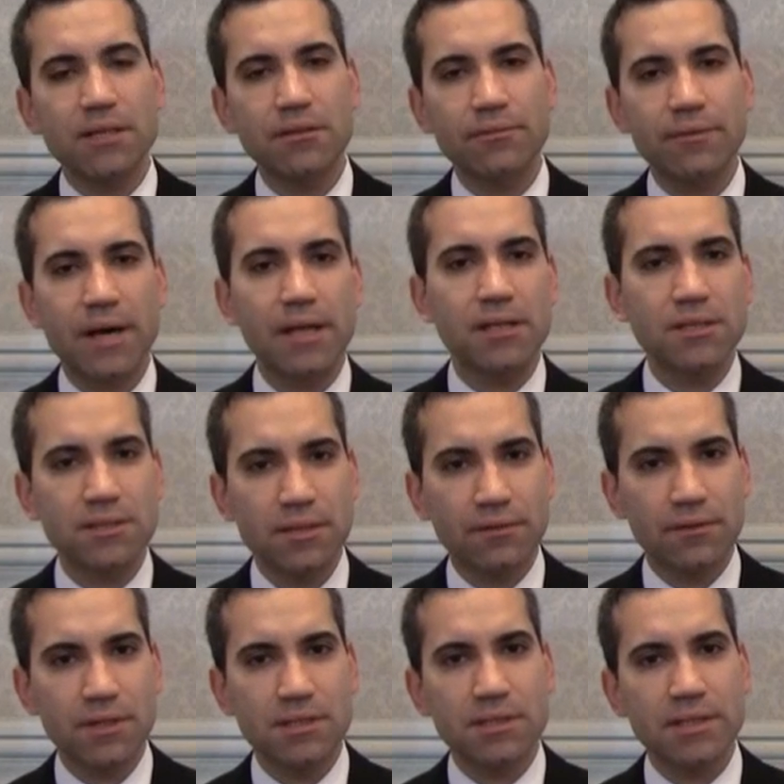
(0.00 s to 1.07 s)
on the findings
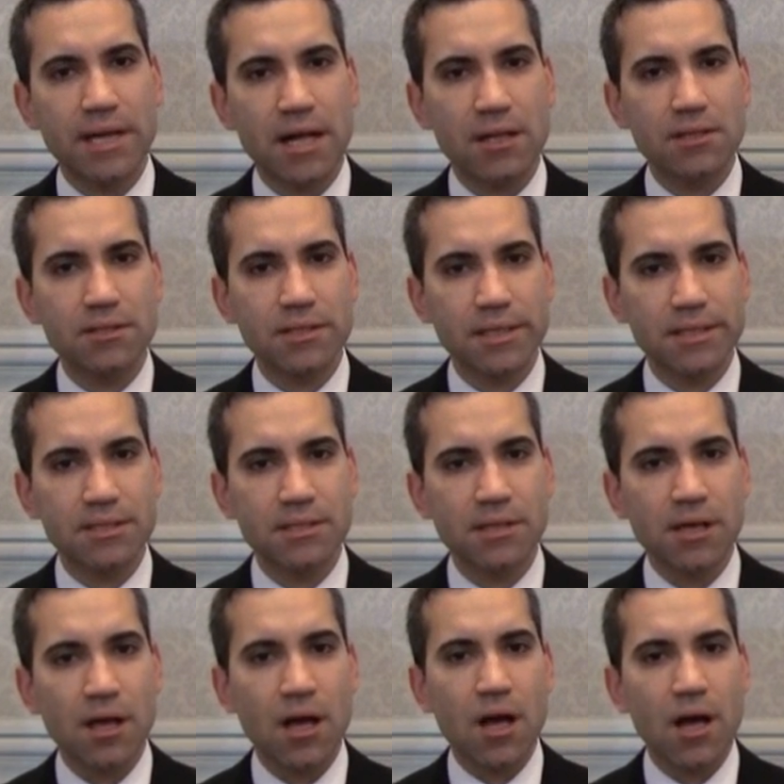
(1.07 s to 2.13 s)
of this analysis,
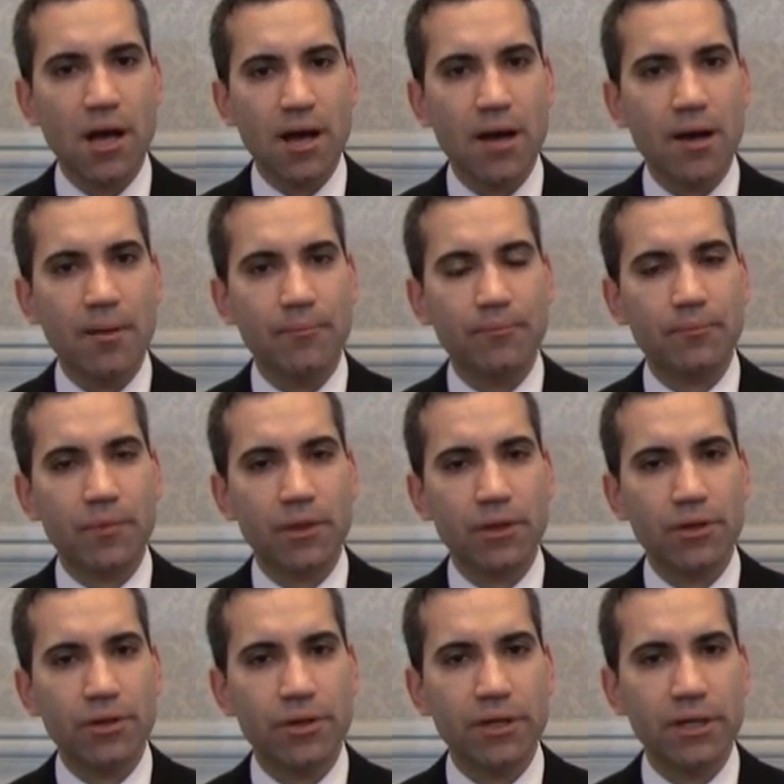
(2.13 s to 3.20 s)
the
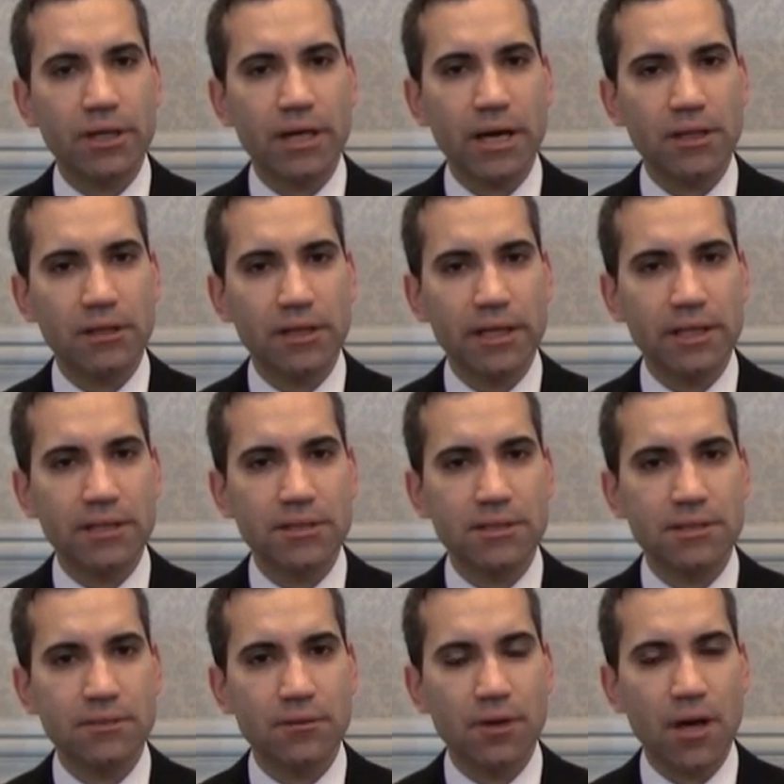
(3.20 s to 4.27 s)
current
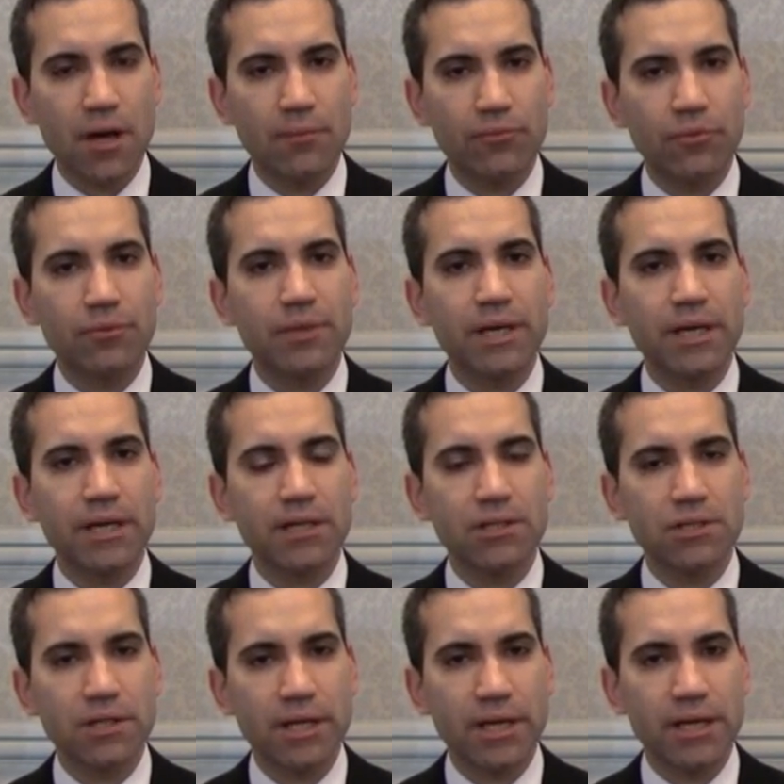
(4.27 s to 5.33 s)
guidelines from the
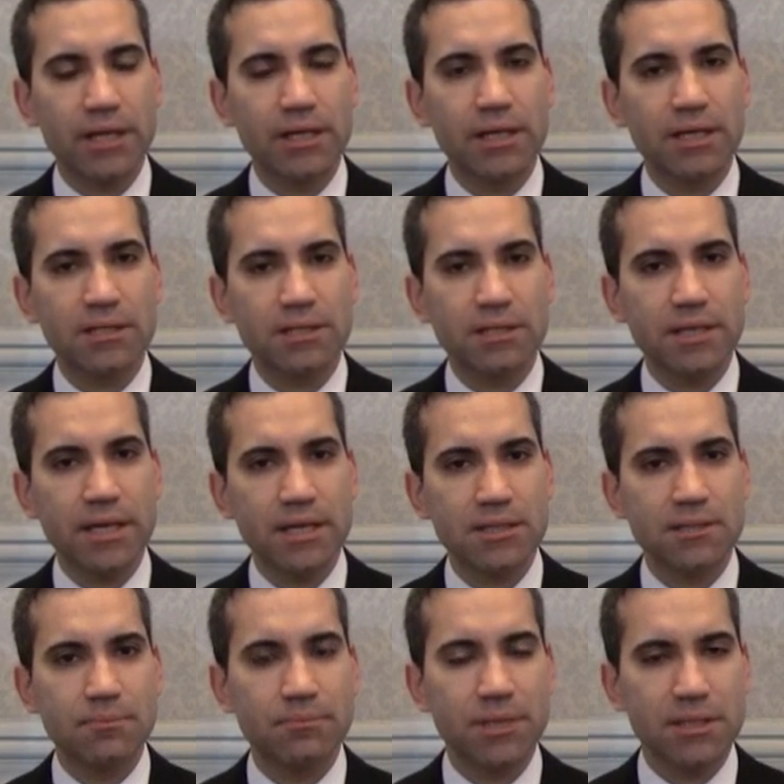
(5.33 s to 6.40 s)
AHA and
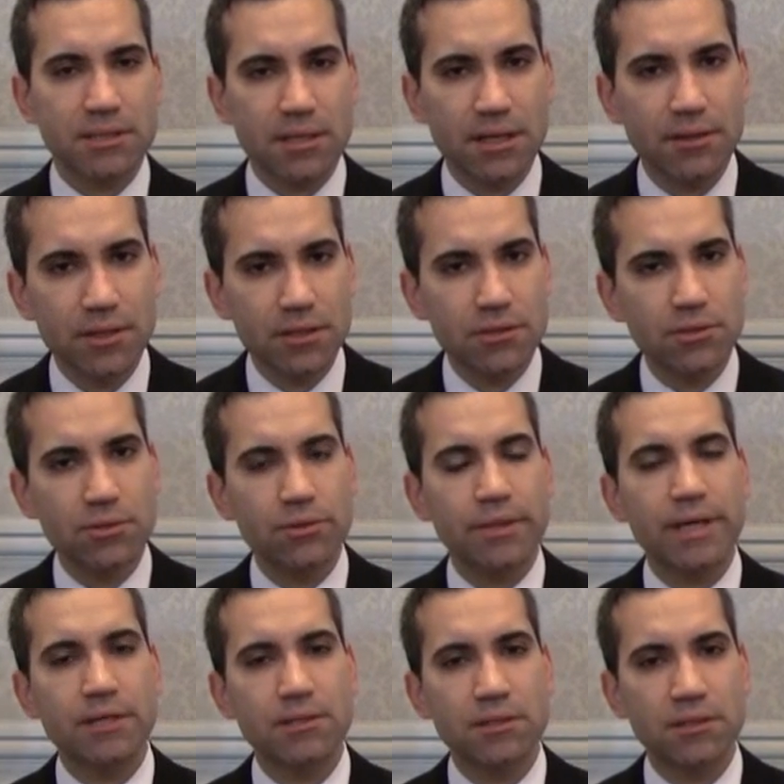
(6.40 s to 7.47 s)
STS based on the
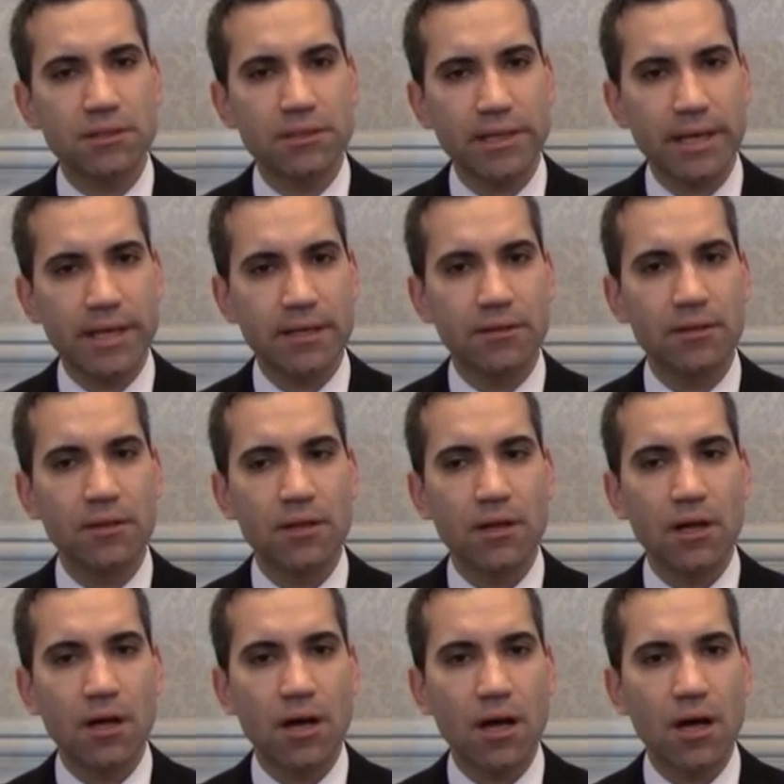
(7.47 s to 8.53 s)
2010
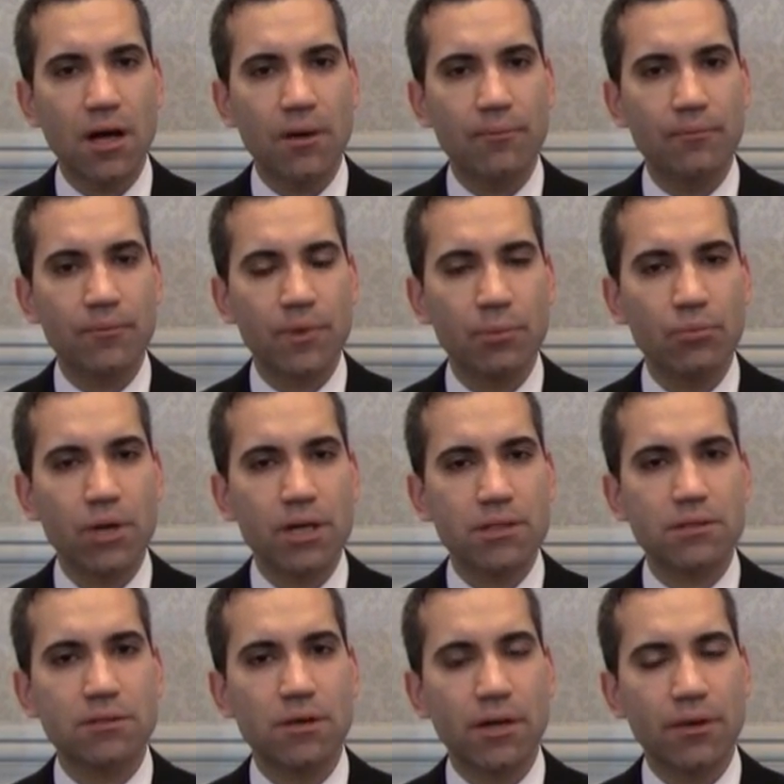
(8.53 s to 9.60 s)

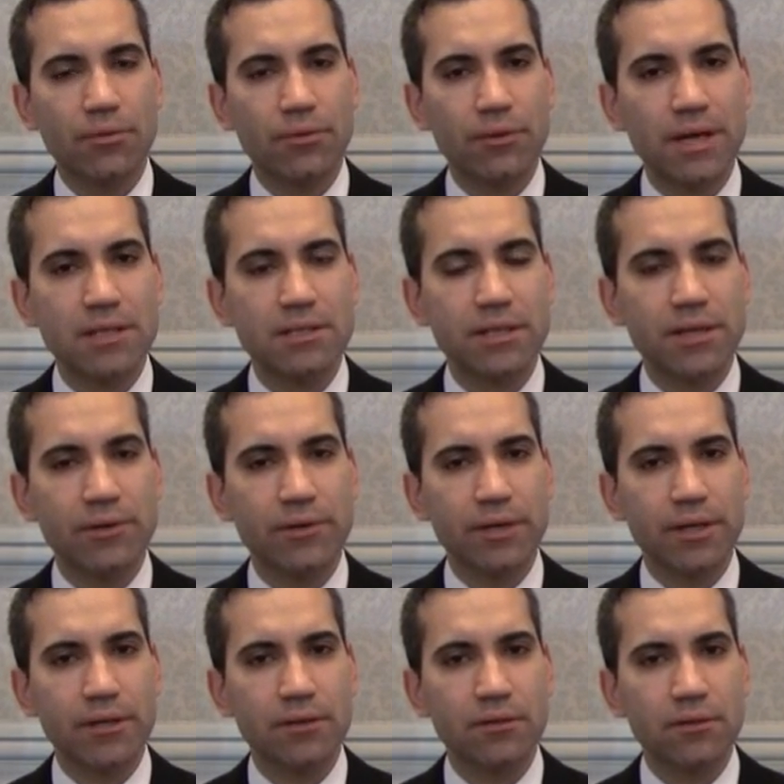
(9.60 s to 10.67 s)
thoracic
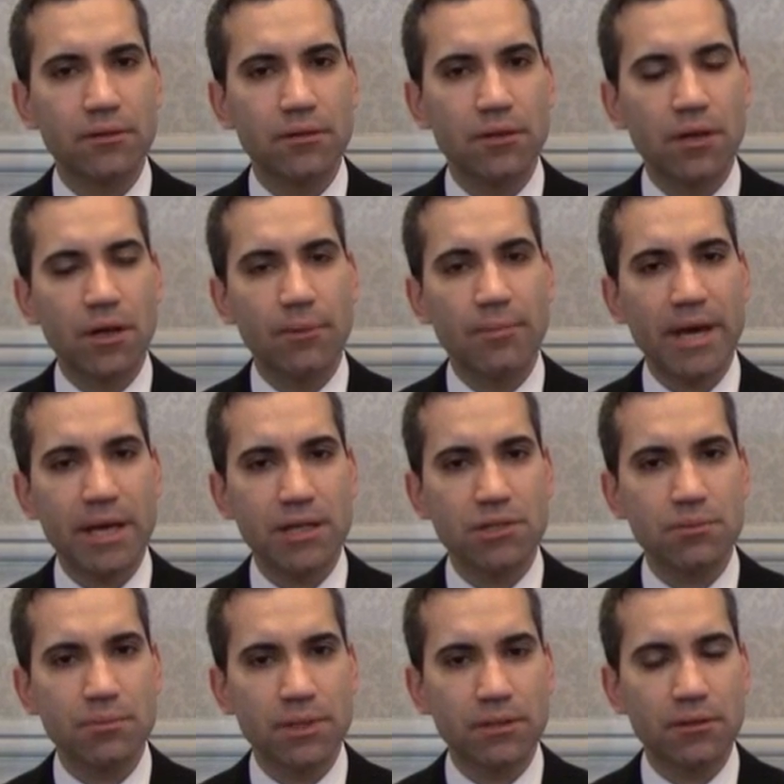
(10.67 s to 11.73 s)
aortic
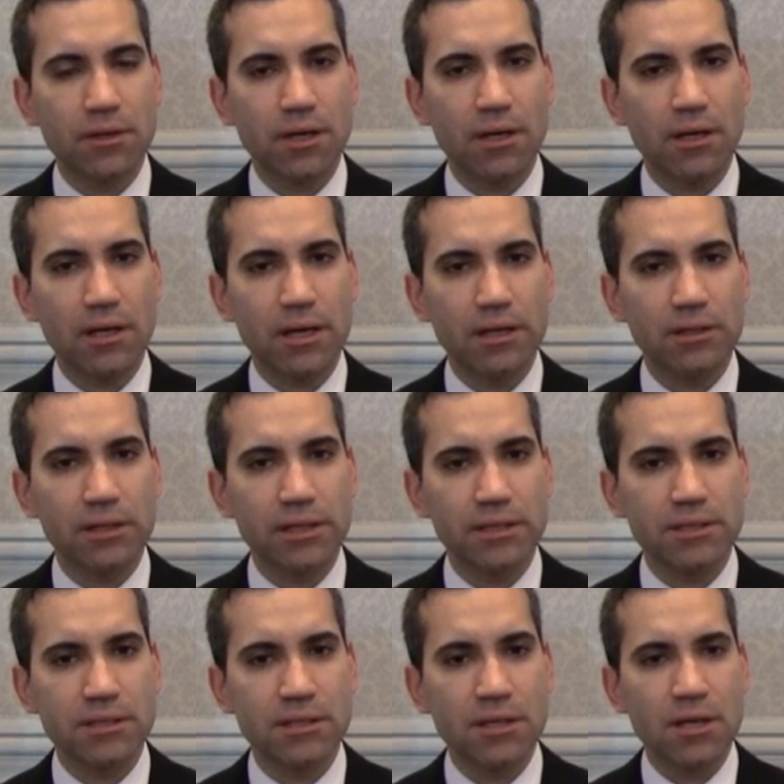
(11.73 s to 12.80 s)
management
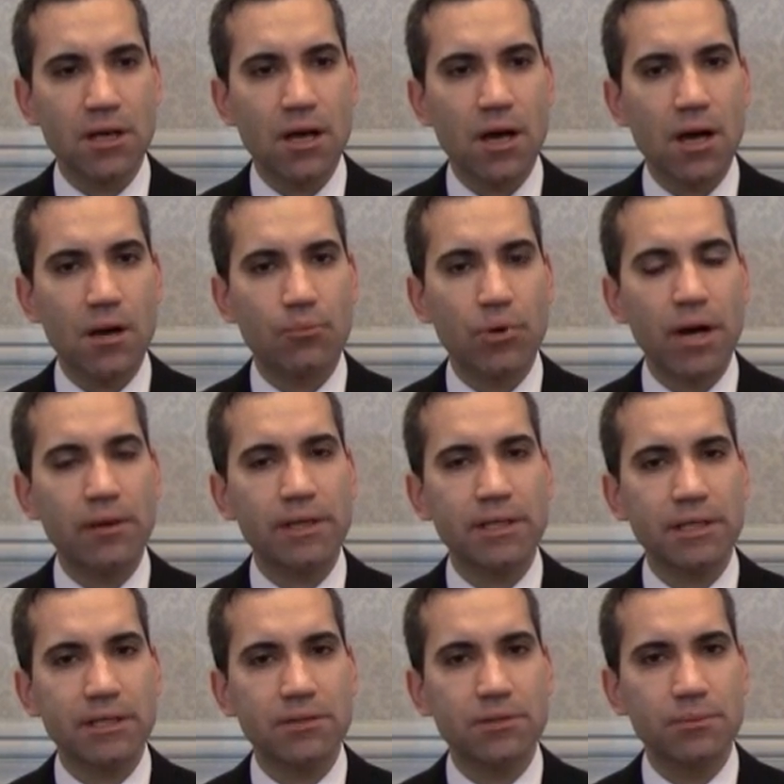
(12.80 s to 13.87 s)
guidelines probably
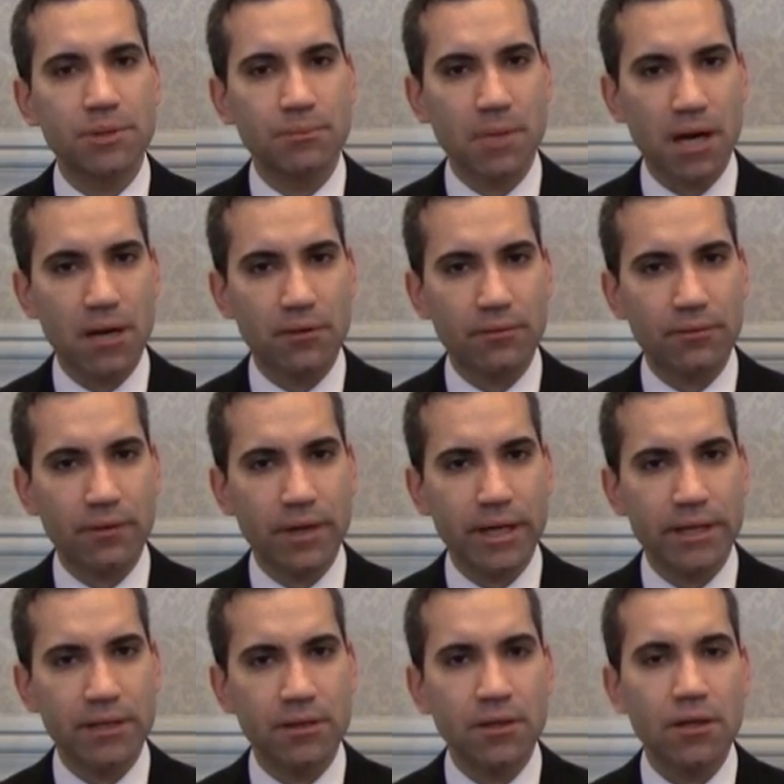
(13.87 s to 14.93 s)
need to be
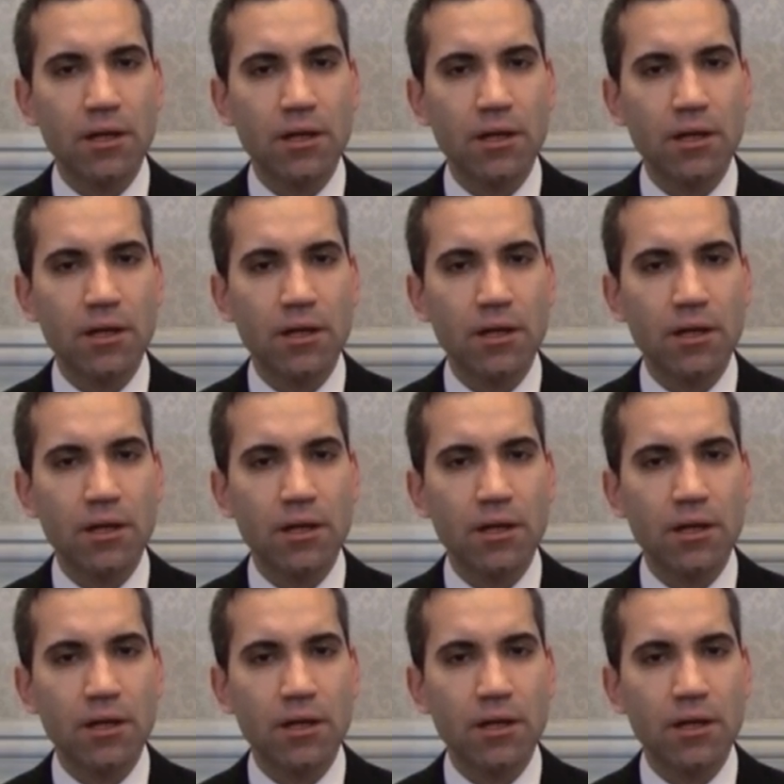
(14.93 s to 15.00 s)
modified.